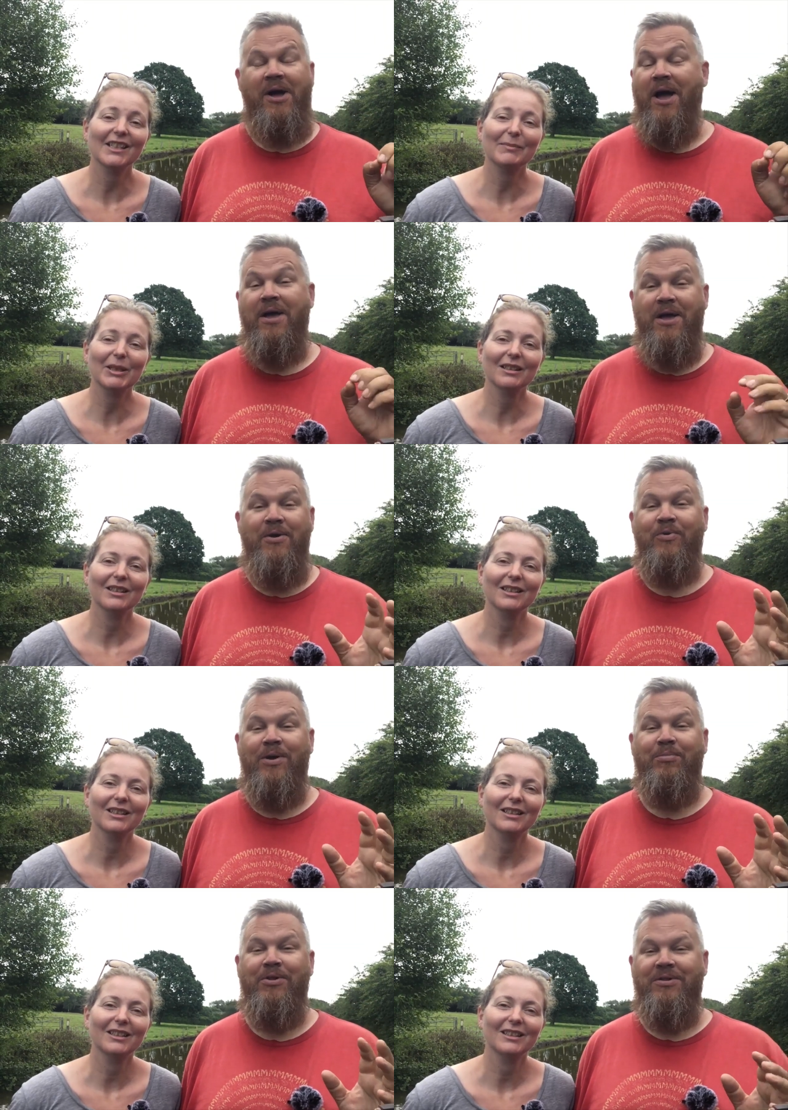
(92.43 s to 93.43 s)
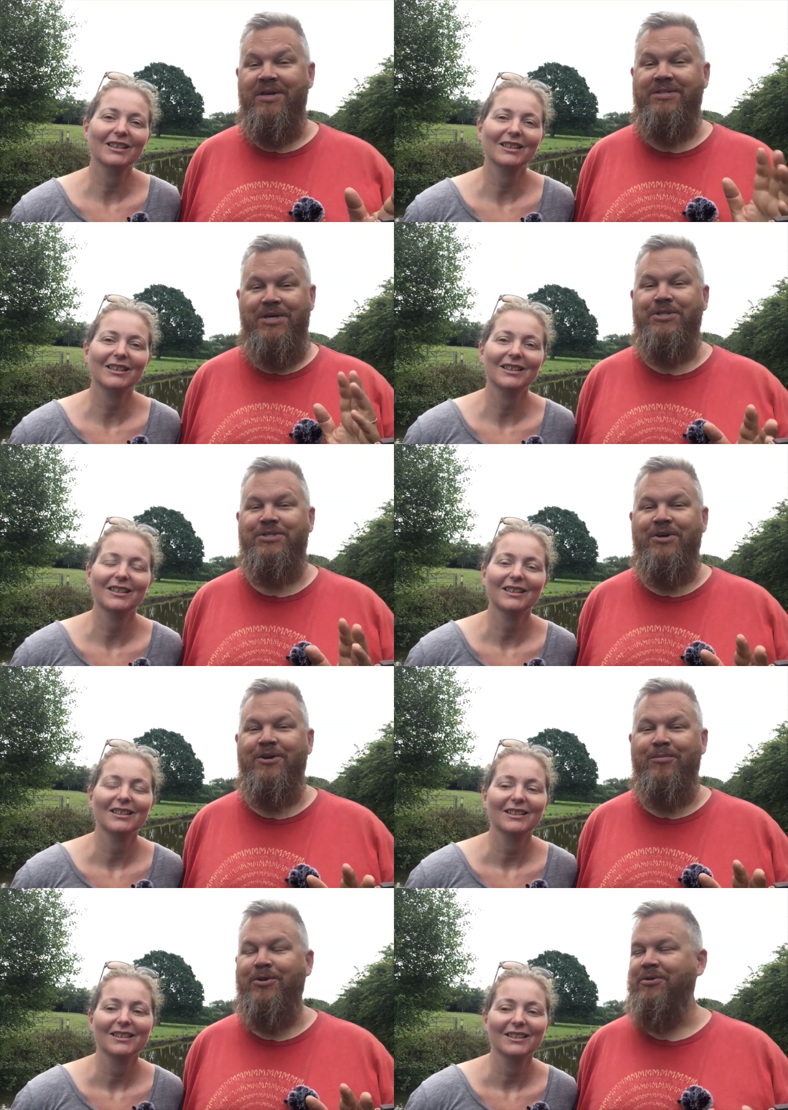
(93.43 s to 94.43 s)
Speaker 1: I hate Red Bull. It tastes
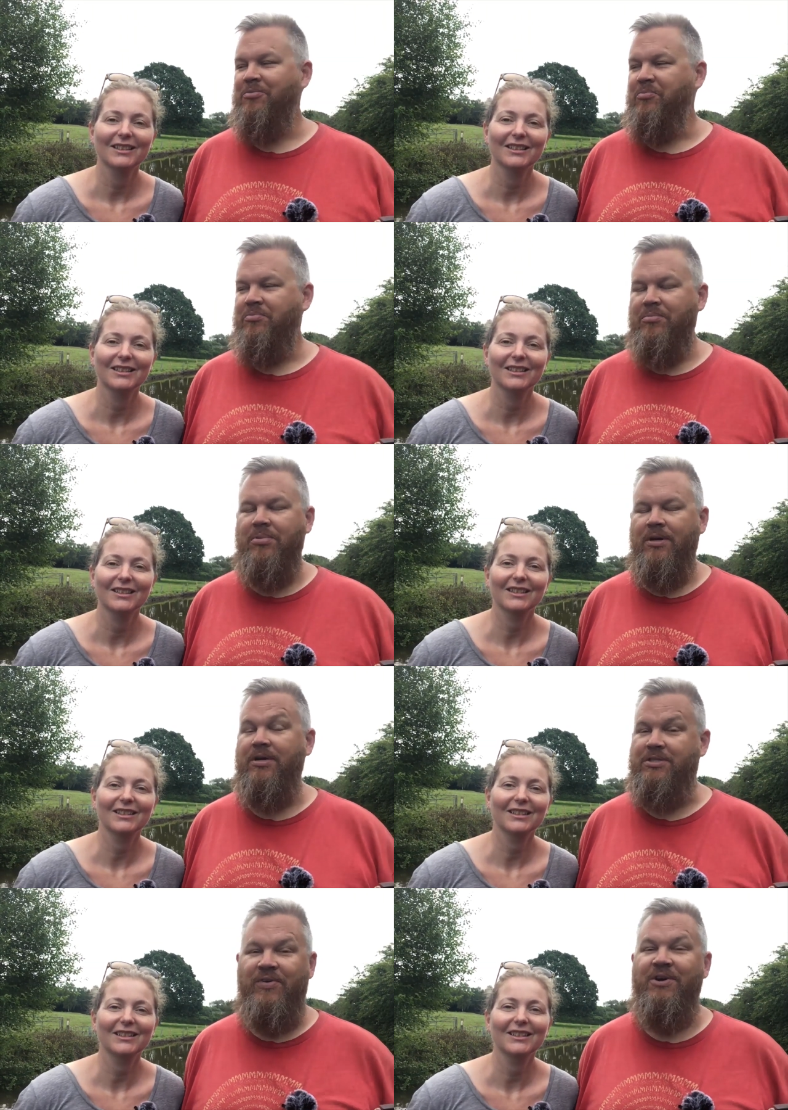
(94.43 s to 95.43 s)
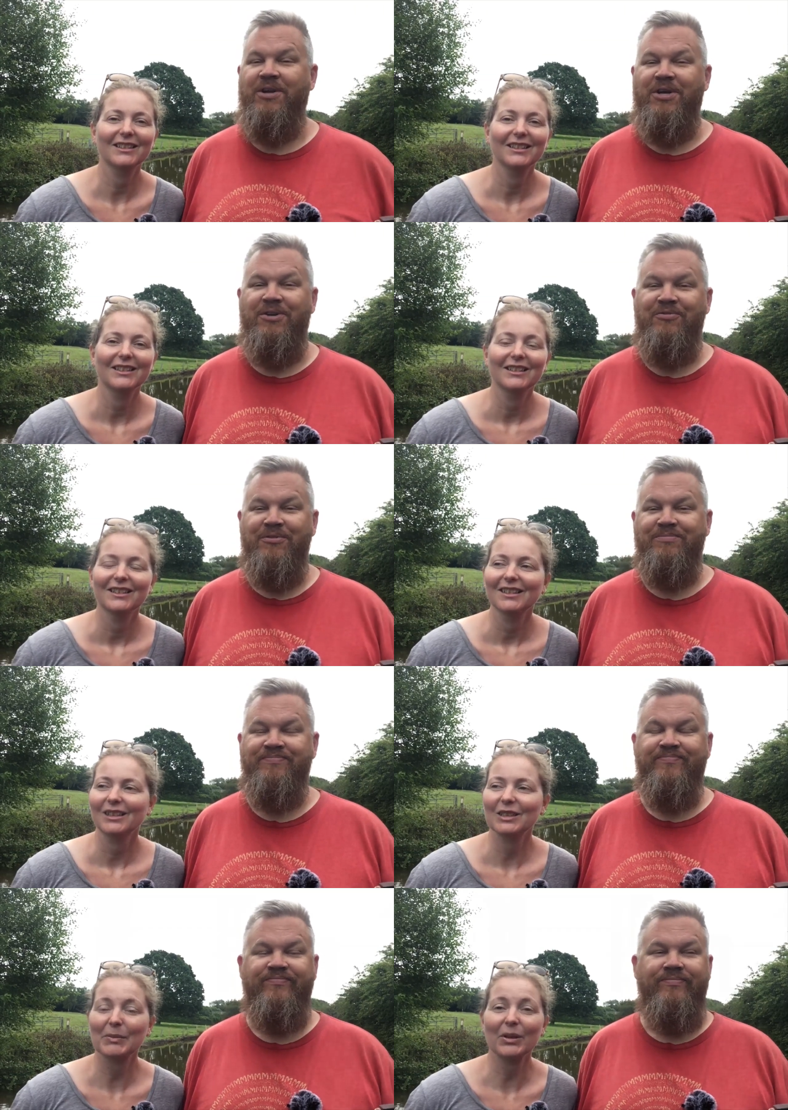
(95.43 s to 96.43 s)
terrible, but it is very addictive.
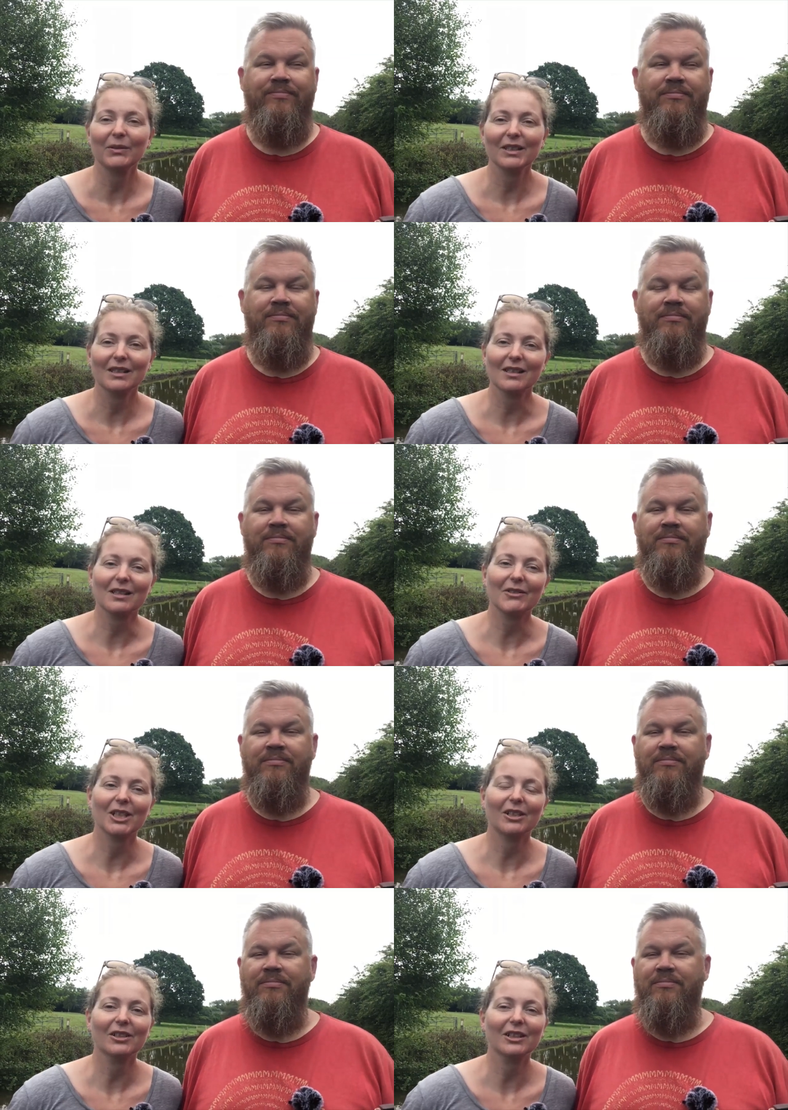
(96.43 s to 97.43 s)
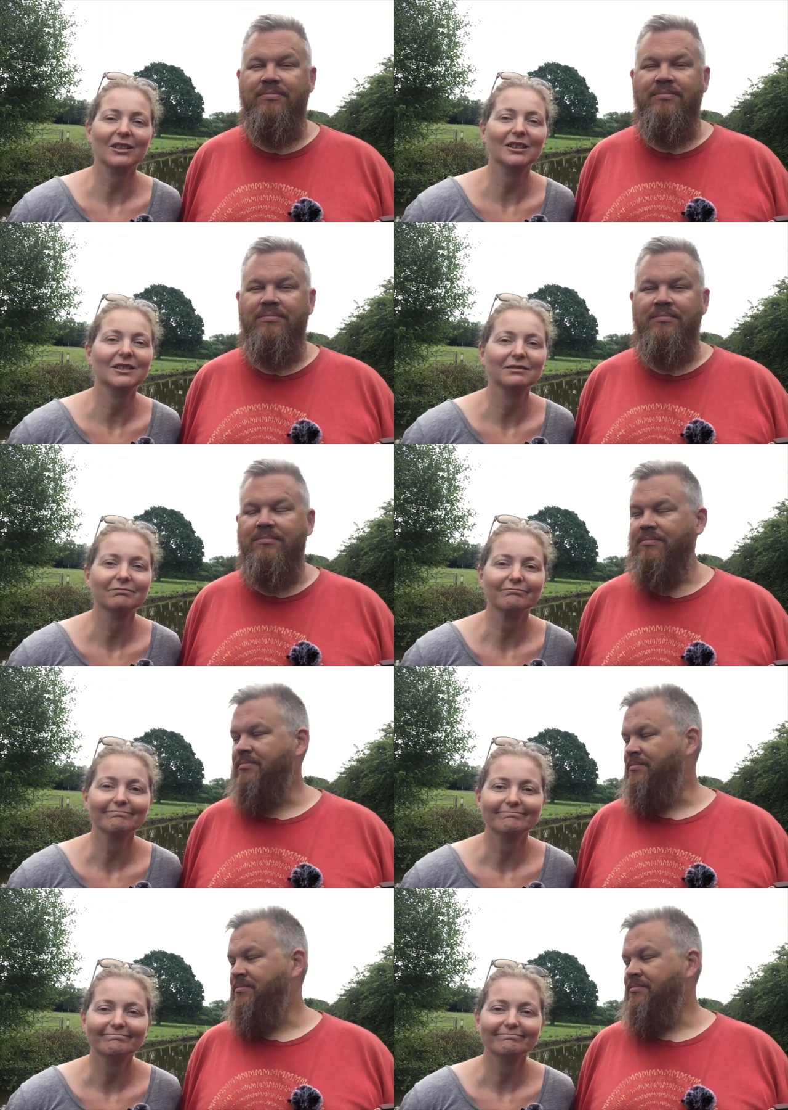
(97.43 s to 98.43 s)
Speaker 2: It's been 3 years since I've had a Coca-Cola.
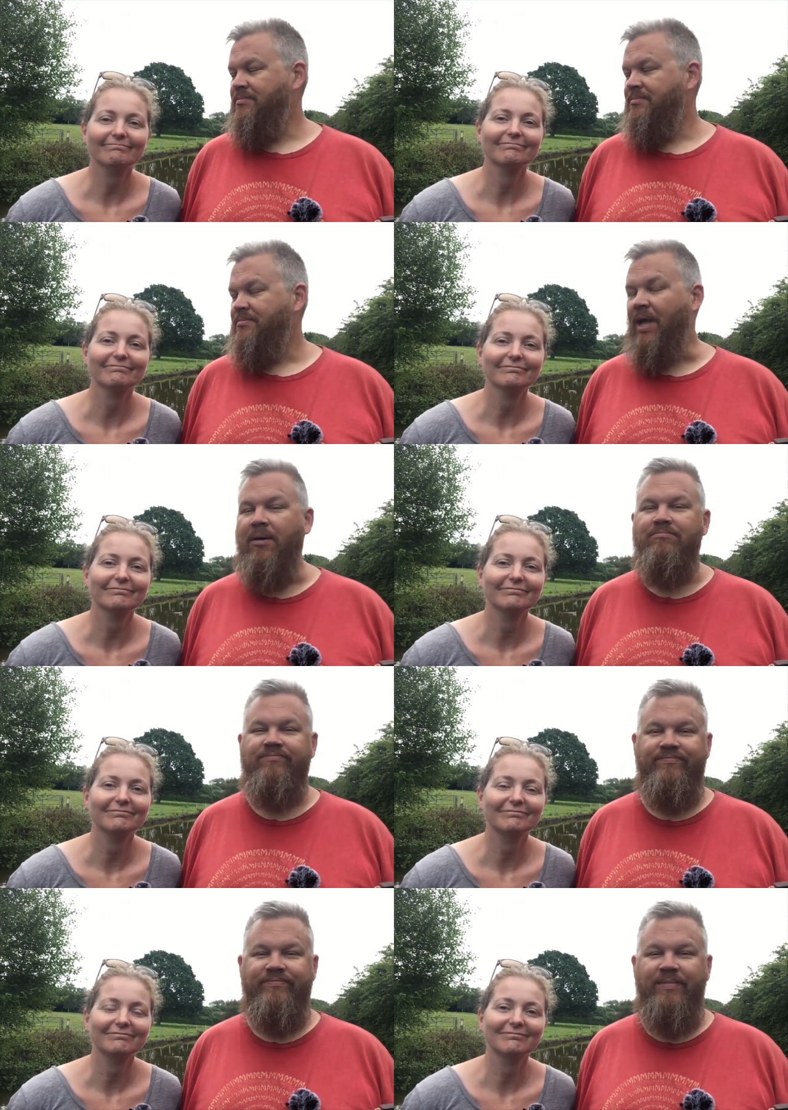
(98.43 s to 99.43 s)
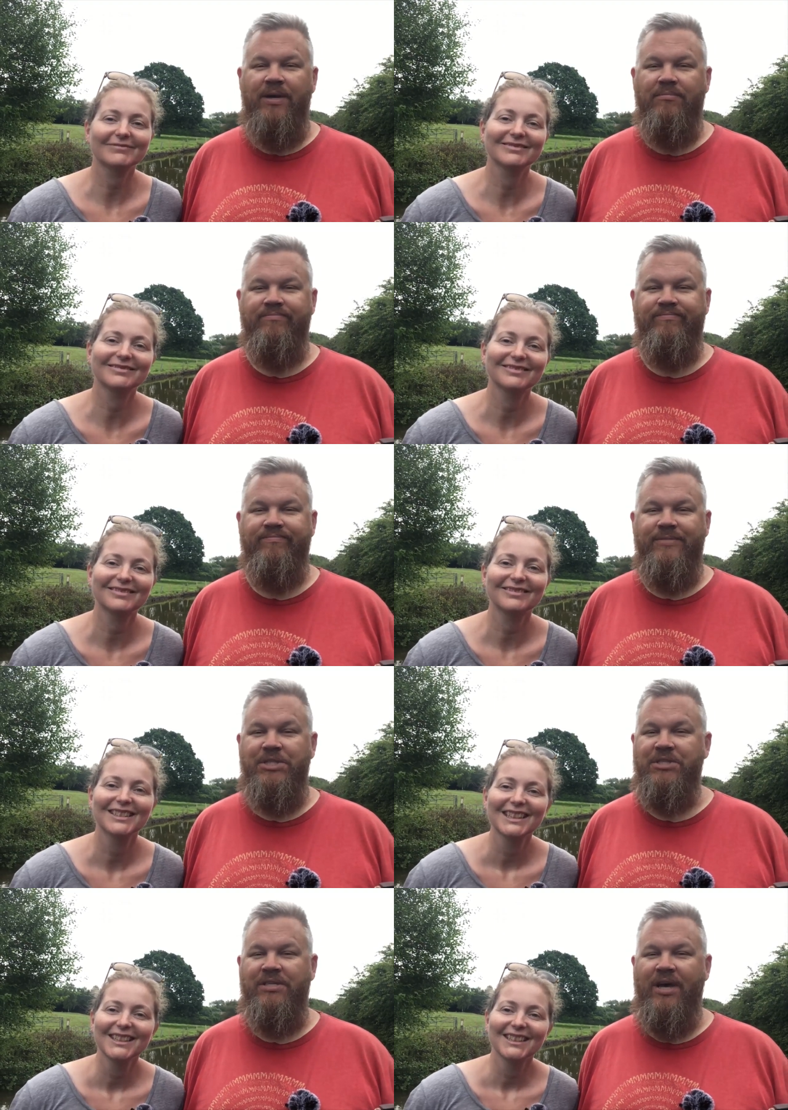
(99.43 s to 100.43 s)
Speaker 1: Yeah. Yeah.
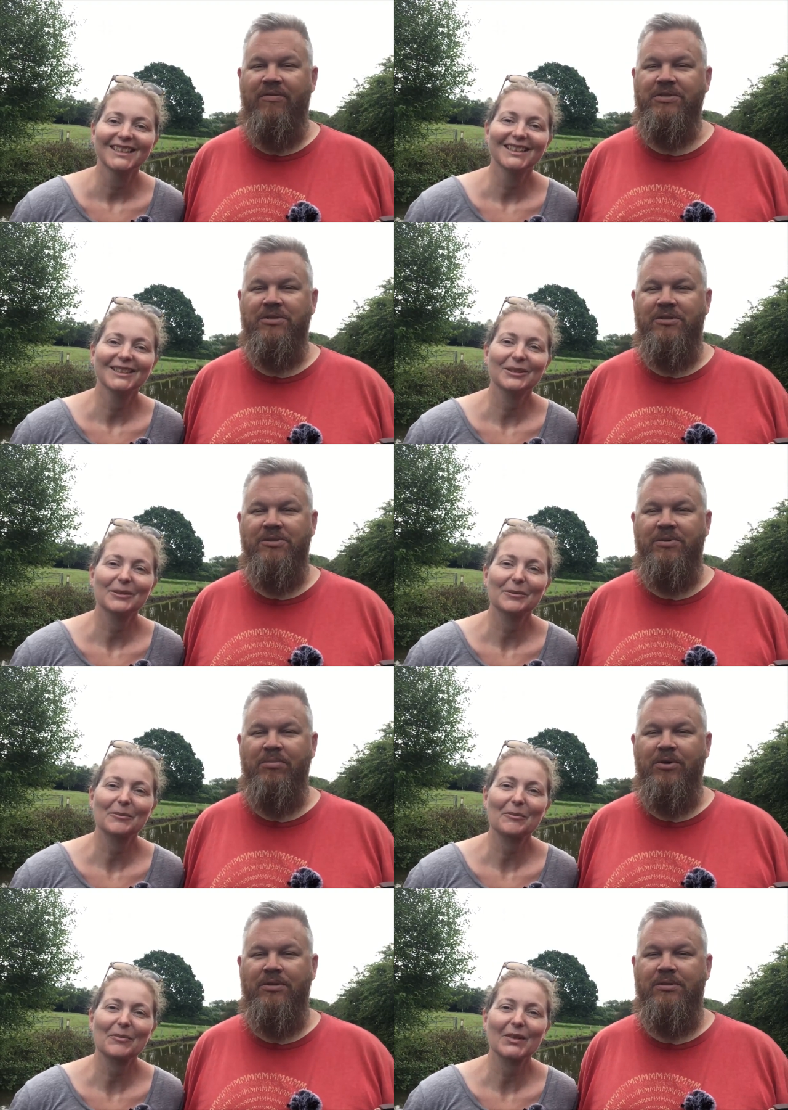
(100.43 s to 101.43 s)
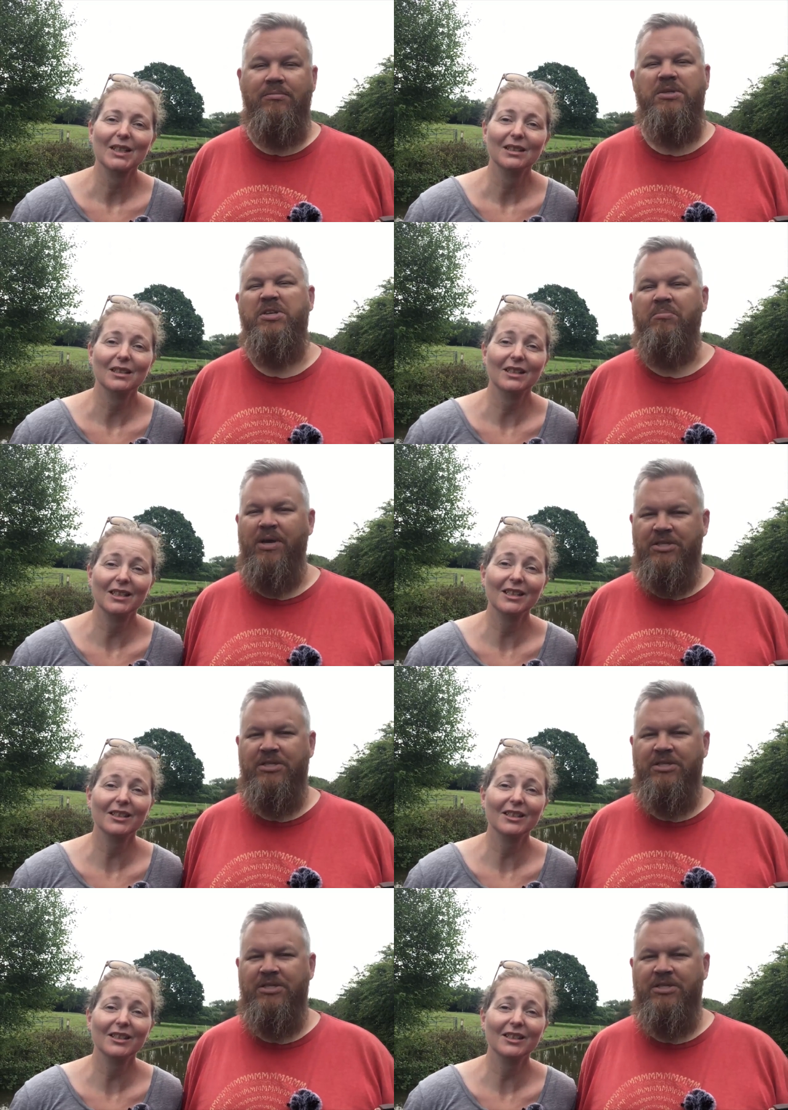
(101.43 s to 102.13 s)
Which isn't half as hard as a Red Bull, but
Speaker 2: she makes